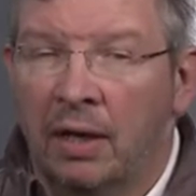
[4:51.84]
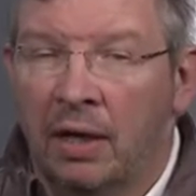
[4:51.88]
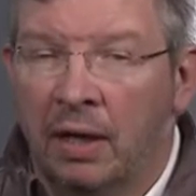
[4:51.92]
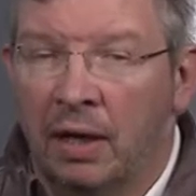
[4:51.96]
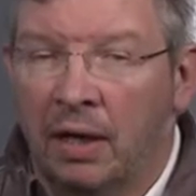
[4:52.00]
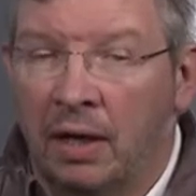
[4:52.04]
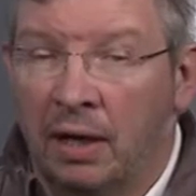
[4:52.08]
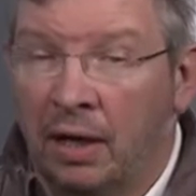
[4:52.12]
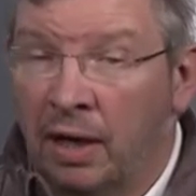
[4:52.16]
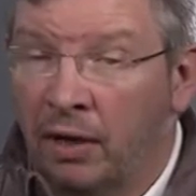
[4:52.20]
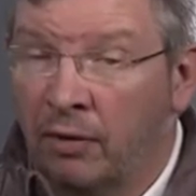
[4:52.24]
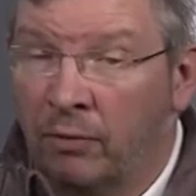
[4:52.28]

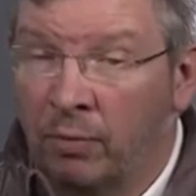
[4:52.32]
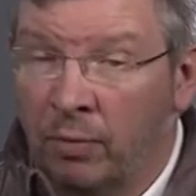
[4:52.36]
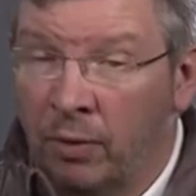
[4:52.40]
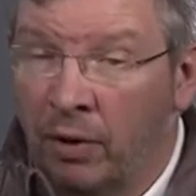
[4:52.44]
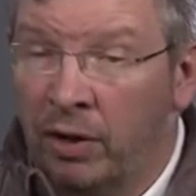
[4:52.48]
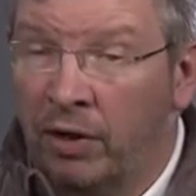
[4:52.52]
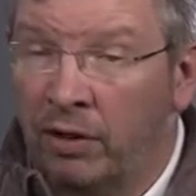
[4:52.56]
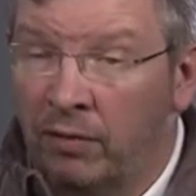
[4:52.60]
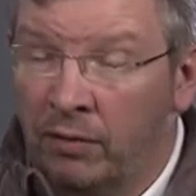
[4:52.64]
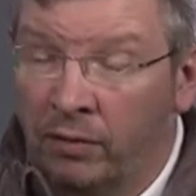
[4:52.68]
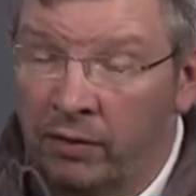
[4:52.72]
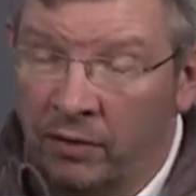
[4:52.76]
And that's
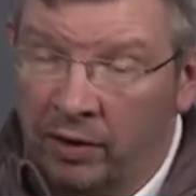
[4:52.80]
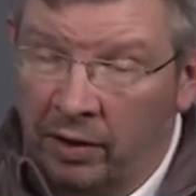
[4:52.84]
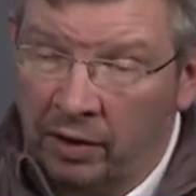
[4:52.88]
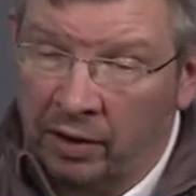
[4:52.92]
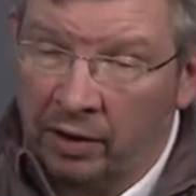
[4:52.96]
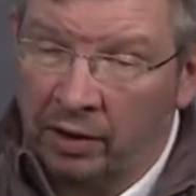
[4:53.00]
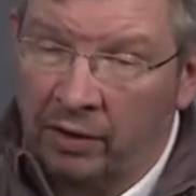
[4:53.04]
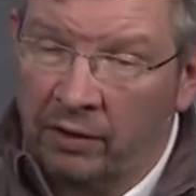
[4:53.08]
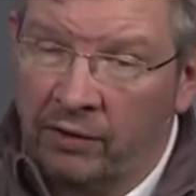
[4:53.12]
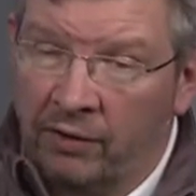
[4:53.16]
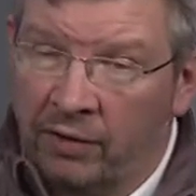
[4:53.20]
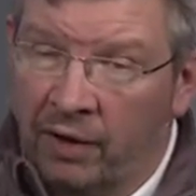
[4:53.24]
why you've
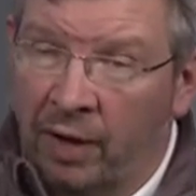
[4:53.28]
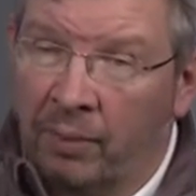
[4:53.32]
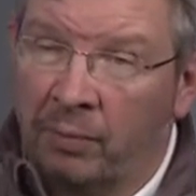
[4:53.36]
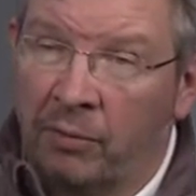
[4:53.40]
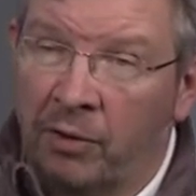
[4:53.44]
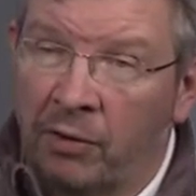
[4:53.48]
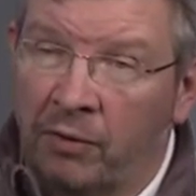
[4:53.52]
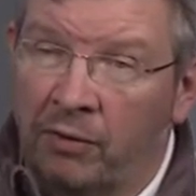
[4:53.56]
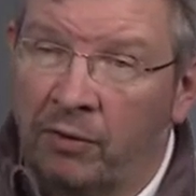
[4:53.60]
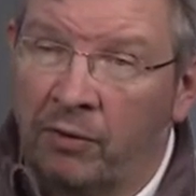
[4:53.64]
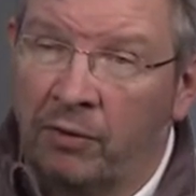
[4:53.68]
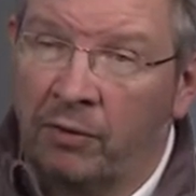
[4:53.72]
seen these step
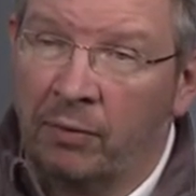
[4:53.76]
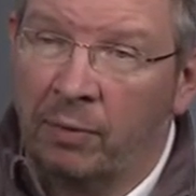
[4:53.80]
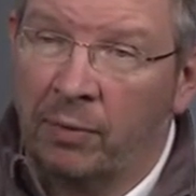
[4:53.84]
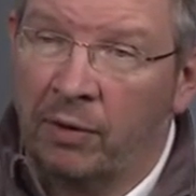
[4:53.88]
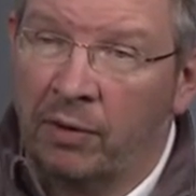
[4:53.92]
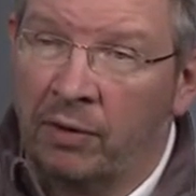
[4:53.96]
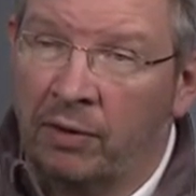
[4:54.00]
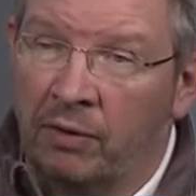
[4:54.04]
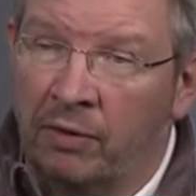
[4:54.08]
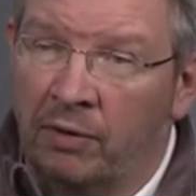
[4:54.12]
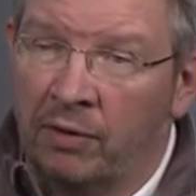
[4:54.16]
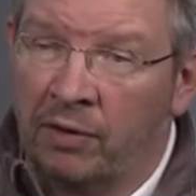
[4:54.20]
noses,
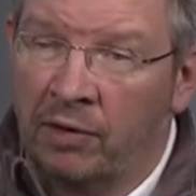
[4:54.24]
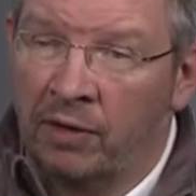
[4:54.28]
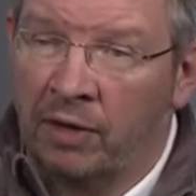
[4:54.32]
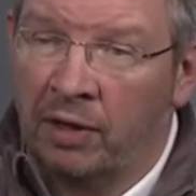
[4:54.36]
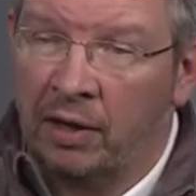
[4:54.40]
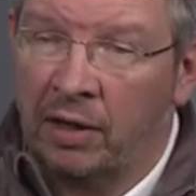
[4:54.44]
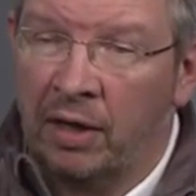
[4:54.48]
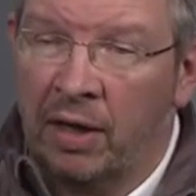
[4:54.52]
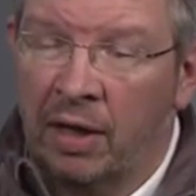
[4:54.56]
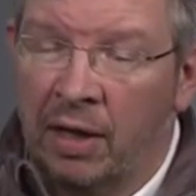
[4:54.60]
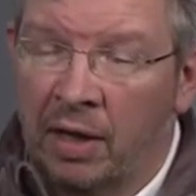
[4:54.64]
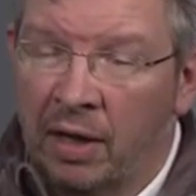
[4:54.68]
because
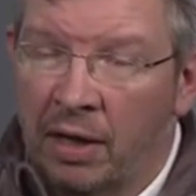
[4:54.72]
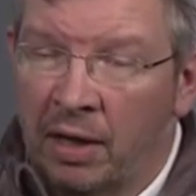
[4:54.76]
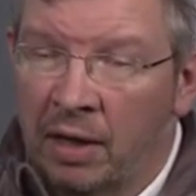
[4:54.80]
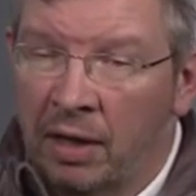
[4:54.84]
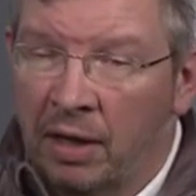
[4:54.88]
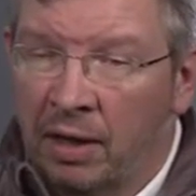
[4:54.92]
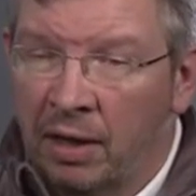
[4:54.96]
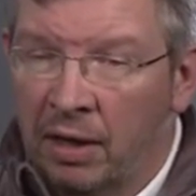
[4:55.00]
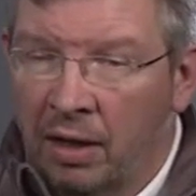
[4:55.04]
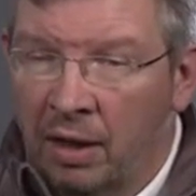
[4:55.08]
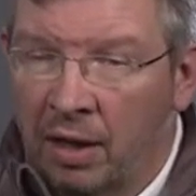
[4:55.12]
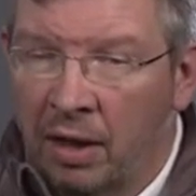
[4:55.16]
the
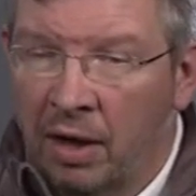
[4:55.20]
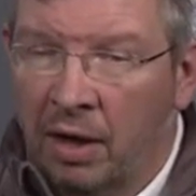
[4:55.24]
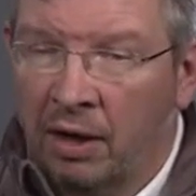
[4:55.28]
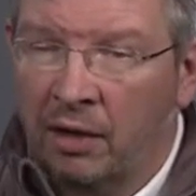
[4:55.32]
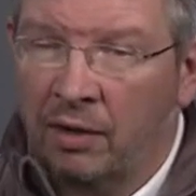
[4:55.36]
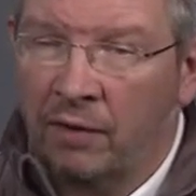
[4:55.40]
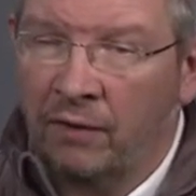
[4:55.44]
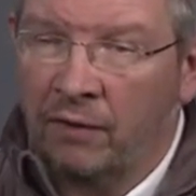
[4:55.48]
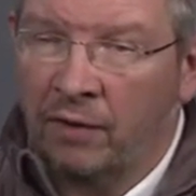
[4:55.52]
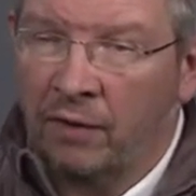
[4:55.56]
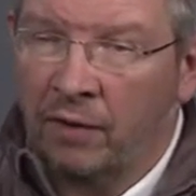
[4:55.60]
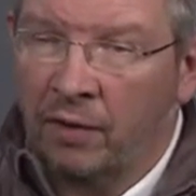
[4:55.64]

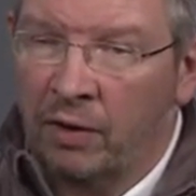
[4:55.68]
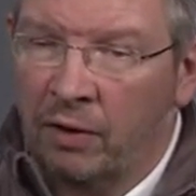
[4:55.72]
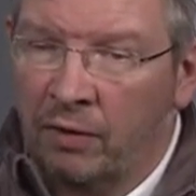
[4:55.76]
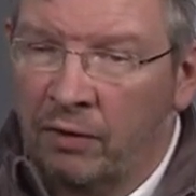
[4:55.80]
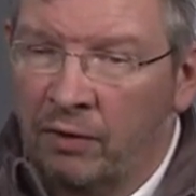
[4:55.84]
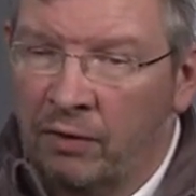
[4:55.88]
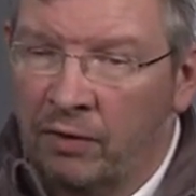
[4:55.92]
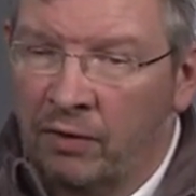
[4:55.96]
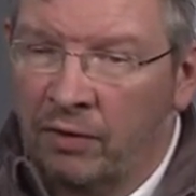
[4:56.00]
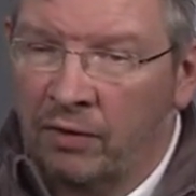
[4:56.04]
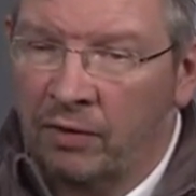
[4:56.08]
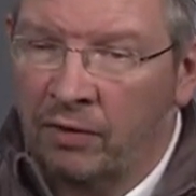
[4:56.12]
height of the
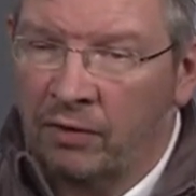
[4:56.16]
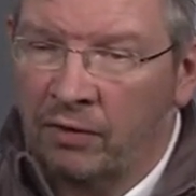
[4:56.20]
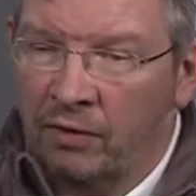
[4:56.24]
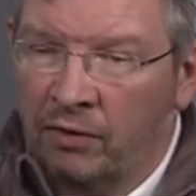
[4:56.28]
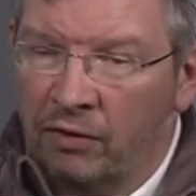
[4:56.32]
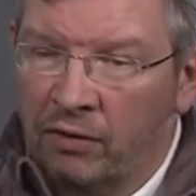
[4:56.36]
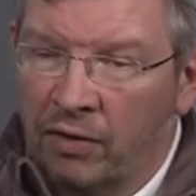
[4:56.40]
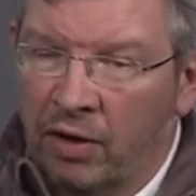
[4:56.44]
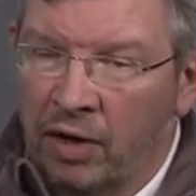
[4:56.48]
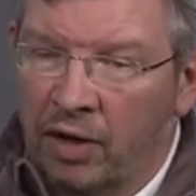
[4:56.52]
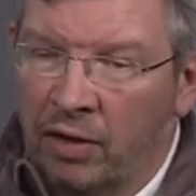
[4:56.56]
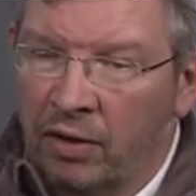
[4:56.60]
nose is
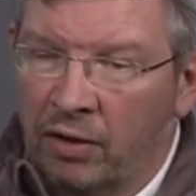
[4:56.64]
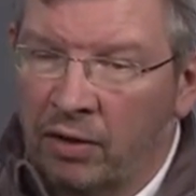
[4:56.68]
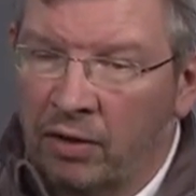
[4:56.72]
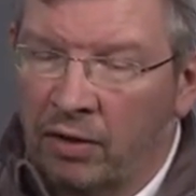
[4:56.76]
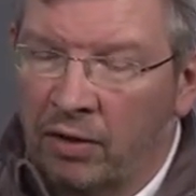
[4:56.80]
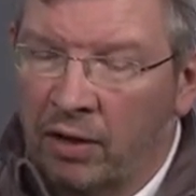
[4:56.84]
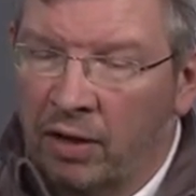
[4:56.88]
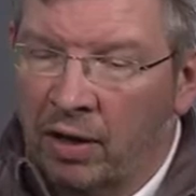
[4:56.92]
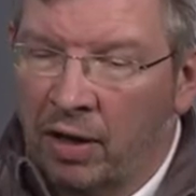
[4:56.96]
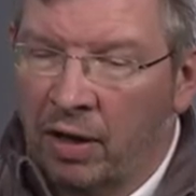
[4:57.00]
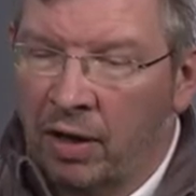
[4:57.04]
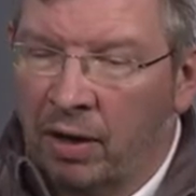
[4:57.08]

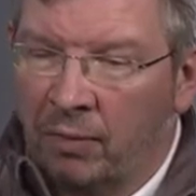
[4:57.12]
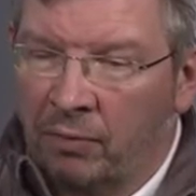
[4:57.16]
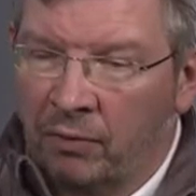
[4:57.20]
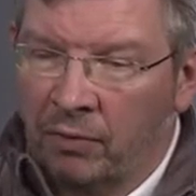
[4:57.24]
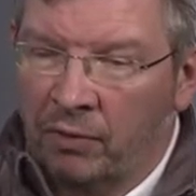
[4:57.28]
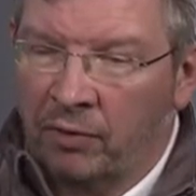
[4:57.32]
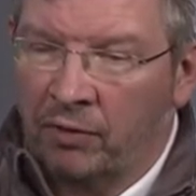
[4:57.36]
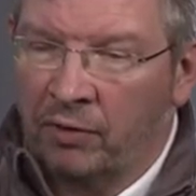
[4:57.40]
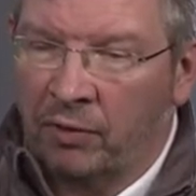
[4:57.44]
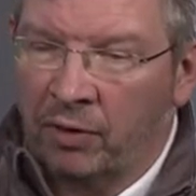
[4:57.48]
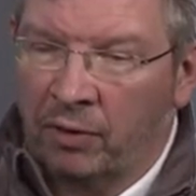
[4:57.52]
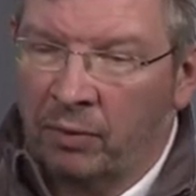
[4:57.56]
constrained up
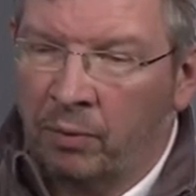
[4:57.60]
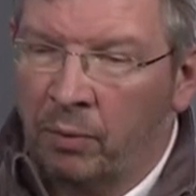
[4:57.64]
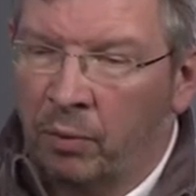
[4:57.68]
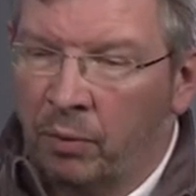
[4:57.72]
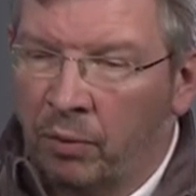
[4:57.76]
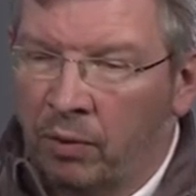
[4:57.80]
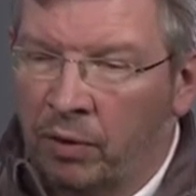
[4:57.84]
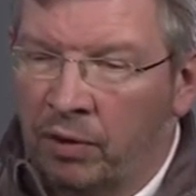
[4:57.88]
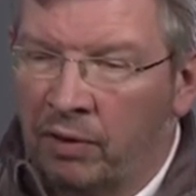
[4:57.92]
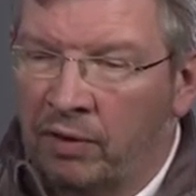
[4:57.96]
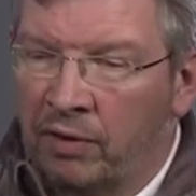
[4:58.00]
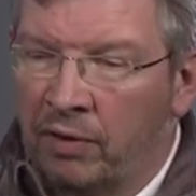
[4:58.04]
to a certain
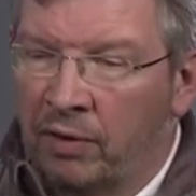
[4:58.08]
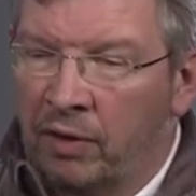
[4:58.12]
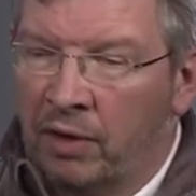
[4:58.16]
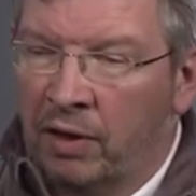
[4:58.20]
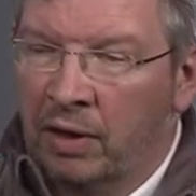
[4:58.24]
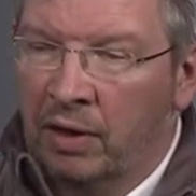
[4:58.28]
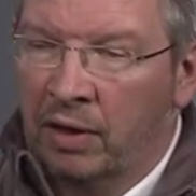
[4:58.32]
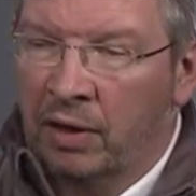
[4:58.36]
point,